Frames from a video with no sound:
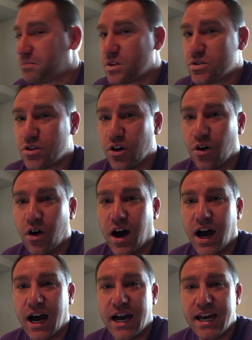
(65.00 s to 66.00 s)
So
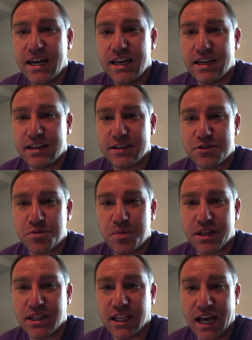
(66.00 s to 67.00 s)
I
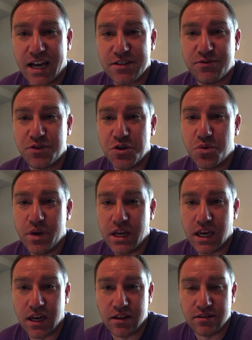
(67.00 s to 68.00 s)
spent the last few
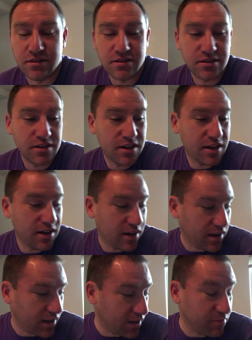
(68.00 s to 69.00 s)
weekends
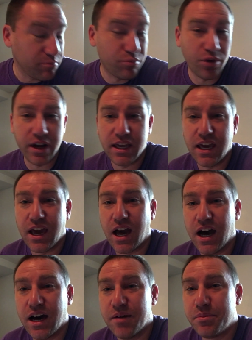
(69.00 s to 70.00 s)
breaking
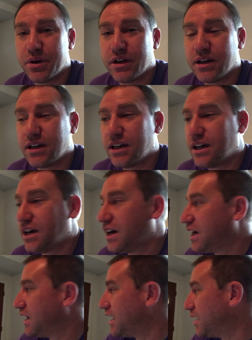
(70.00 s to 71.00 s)
up
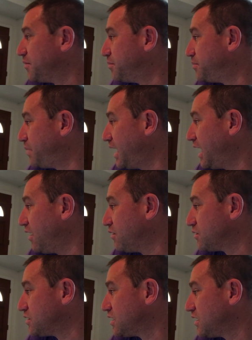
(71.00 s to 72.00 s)

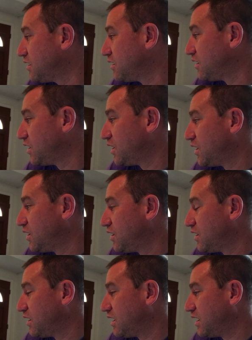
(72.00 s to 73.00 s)
about,
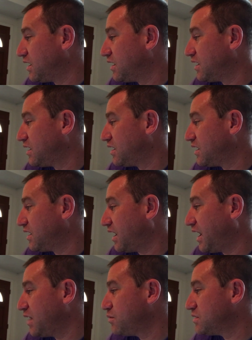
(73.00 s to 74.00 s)

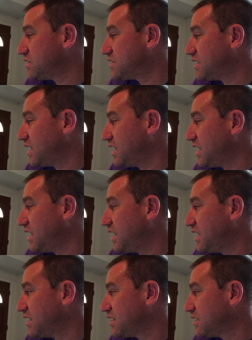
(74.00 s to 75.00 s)
I would say,